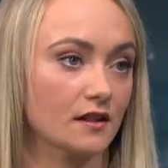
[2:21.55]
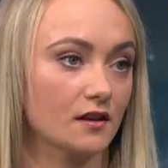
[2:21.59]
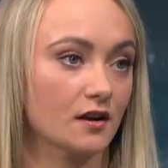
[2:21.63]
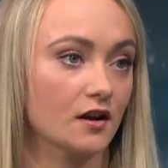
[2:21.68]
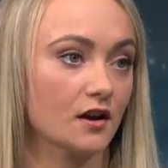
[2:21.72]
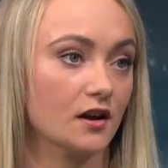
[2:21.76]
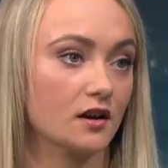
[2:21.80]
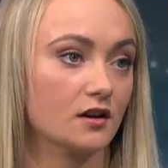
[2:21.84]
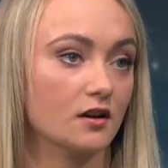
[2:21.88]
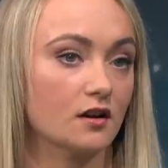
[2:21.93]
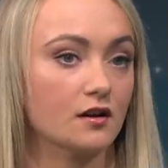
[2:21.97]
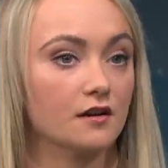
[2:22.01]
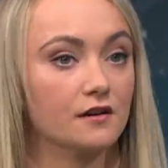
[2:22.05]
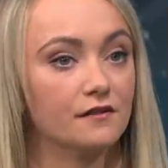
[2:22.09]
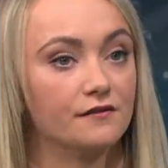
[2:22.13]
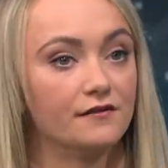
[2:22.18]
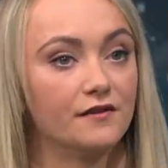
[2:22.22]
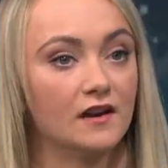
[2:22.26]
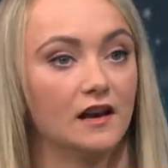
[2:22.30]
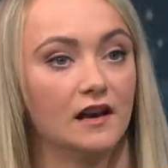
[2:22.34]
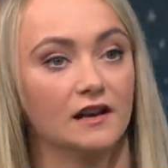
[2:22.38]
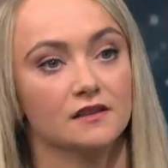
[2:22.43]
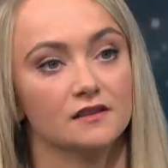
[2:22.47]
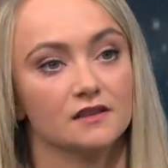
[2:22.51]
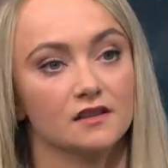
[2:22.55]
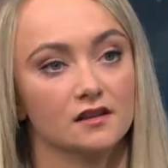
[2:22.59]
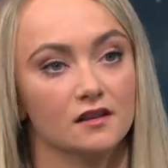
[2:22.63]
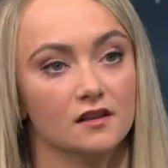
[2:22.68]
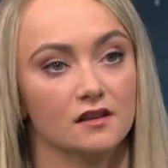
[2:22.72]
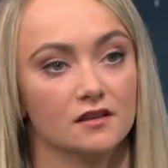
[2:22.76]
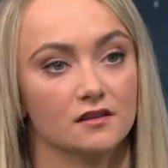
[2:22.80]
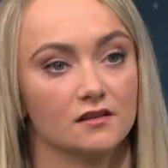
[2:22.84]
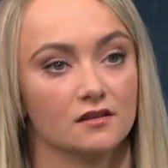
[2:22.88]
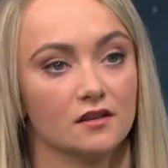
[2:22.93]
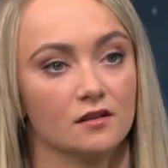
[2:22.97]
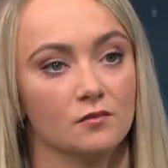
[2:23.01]
that I kind of fell into
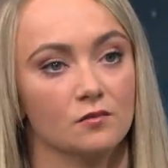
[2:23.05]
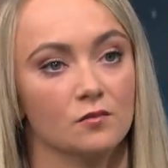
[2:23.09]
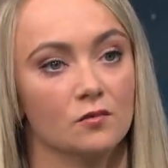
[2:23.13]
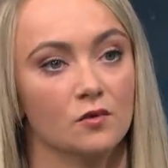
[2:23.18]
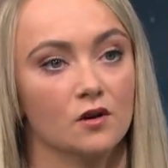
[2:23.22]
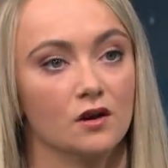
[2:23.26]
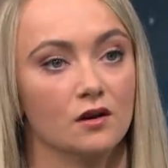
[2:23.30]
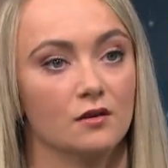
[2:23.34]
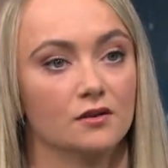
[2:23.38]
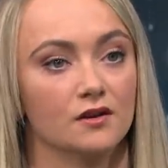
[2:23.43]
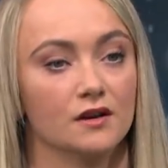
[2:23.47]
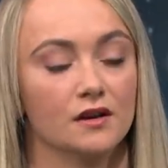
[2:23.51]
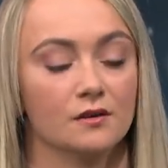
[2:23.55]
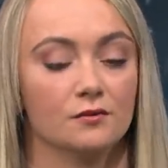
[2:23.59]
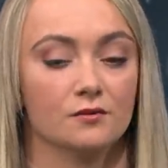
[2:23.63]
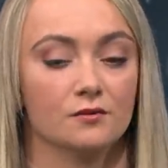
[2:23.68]
the stunt world. And it